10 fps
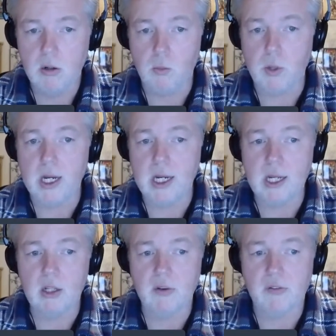We
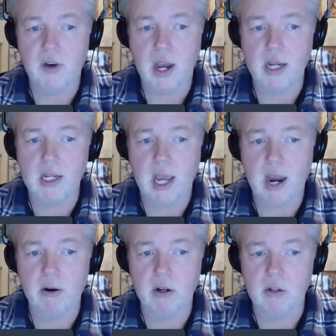need to find
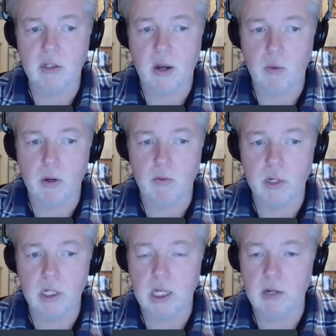characters that we
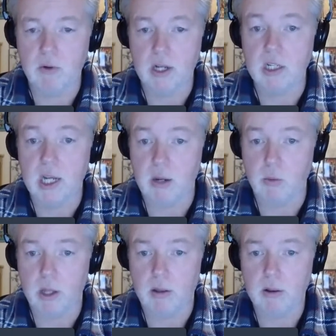really resonate
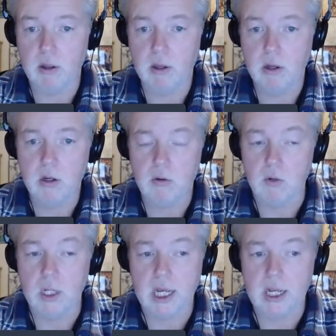with,
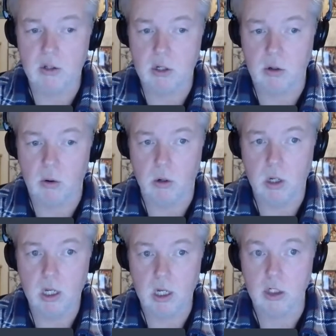relate to,
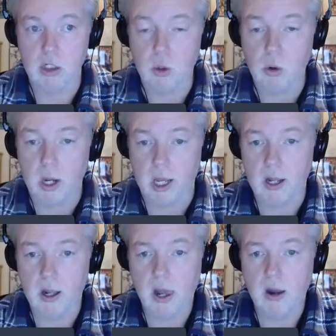enjoy.
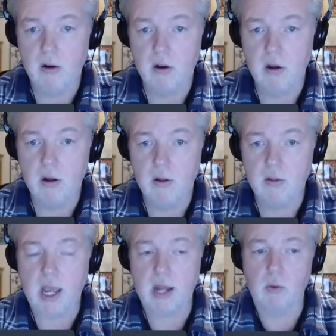
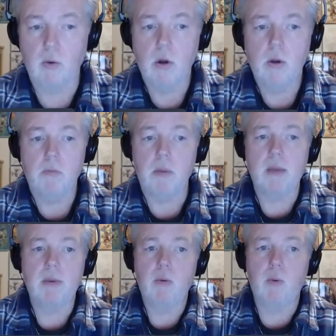That
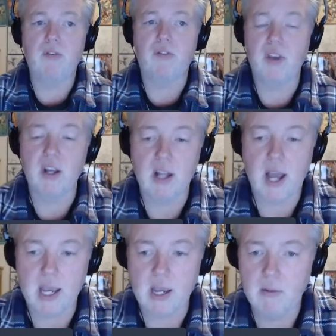maybe we feel
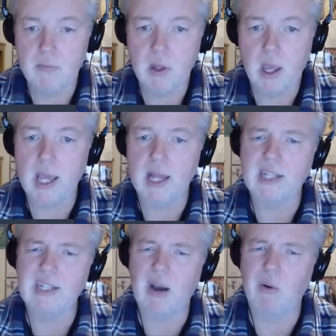like, hey,
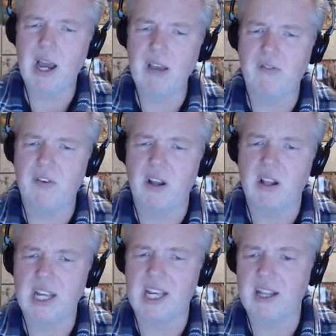that's how I feel.
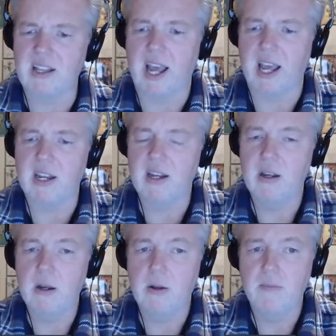I get that.
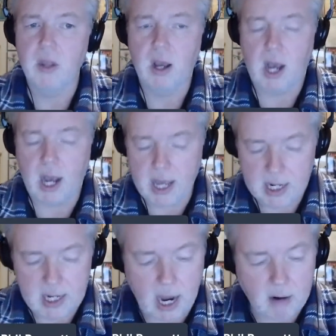I had
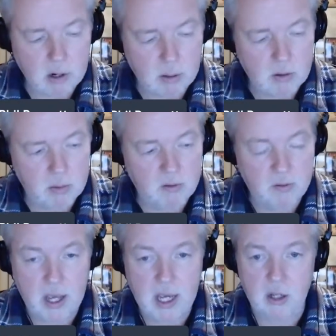a guy run up to me in
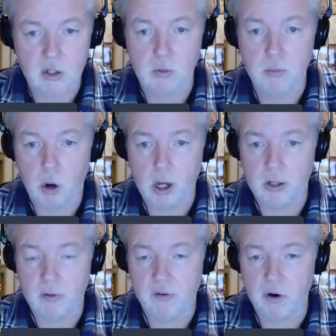Vegas who bought
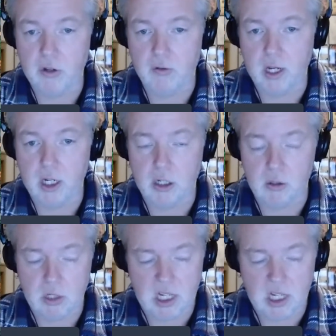the first 3 issues.